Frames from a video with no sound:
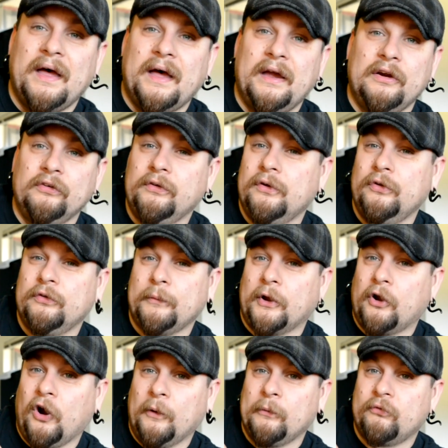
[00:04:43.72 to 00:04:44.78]
I usually do this in my
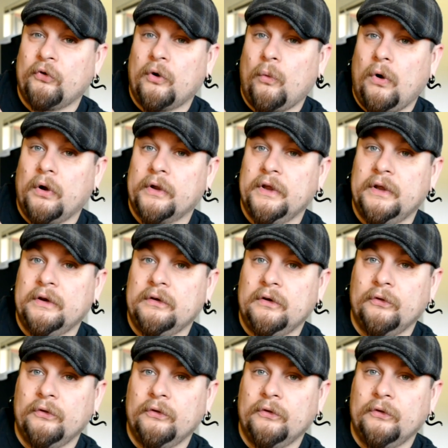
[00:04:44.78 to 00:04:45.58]
car before I walk in.